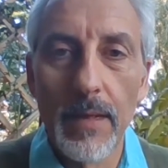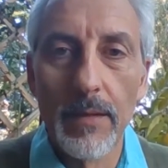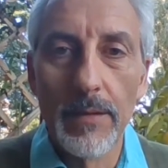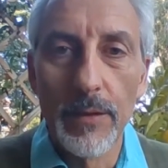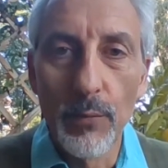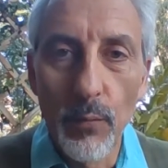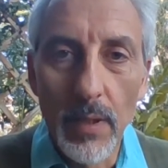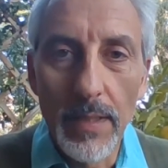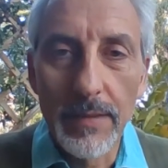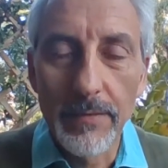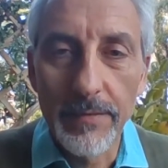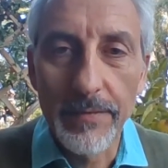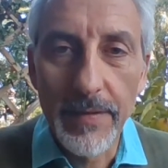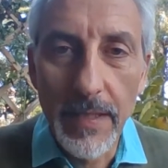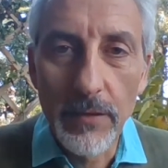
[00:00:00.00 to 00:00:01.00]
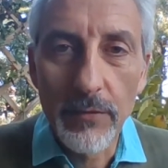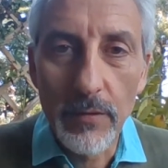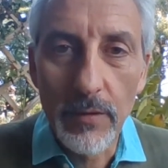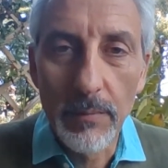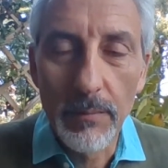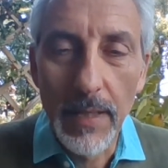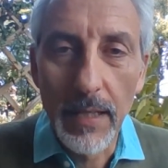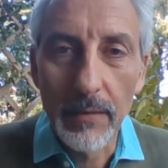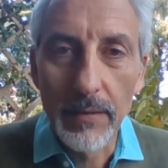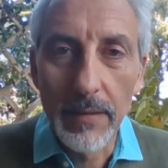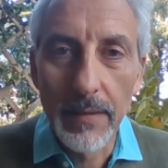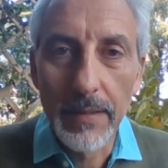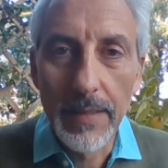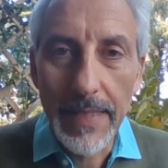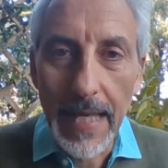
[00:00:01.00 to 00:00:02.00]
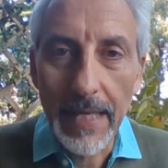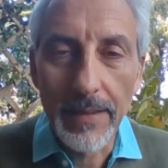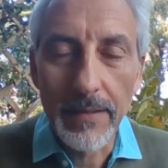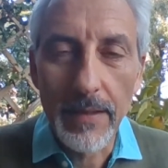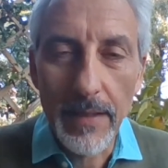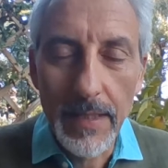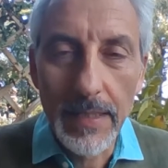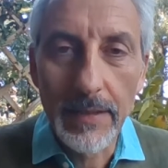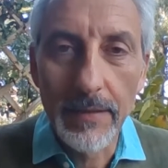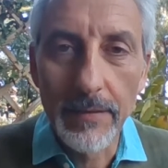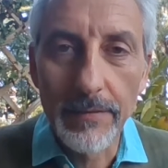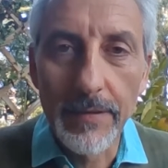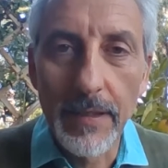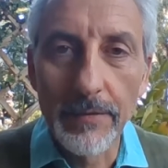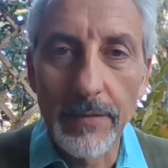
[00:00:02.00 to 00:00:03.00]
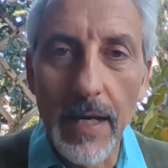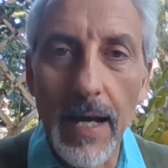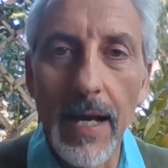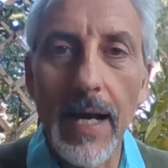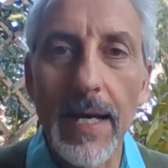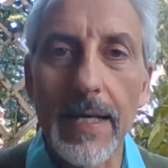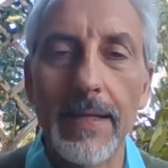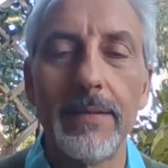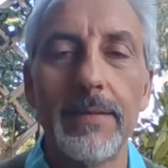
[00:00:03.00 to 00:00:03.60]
What is essential about that thing that says I?